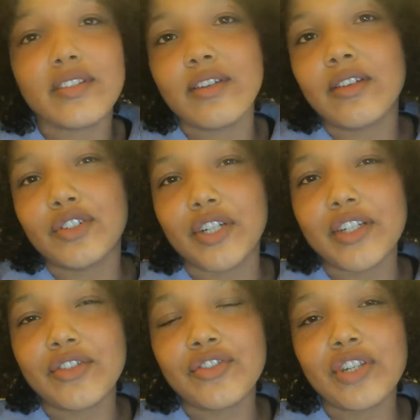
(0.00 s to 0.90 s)
done her
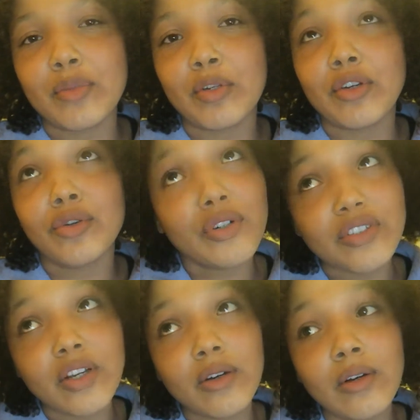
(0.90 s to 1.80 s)
internship in
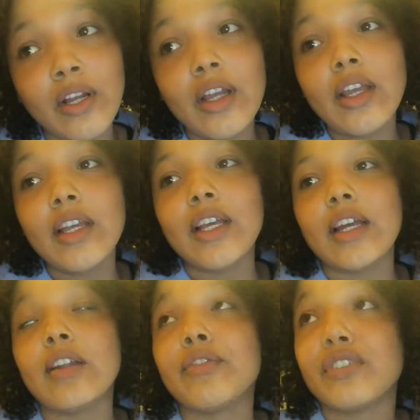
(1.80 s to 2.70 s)
Curaçao,
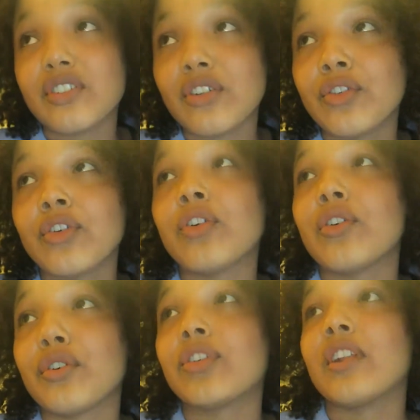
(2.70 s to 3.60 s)
and I visited
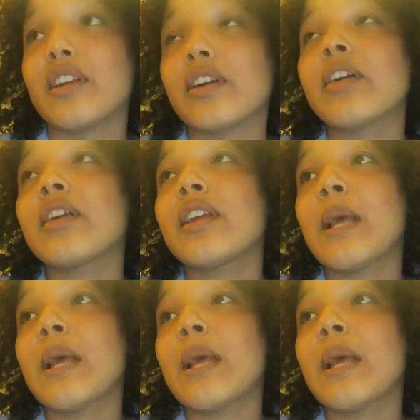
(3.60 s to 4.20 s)
her there.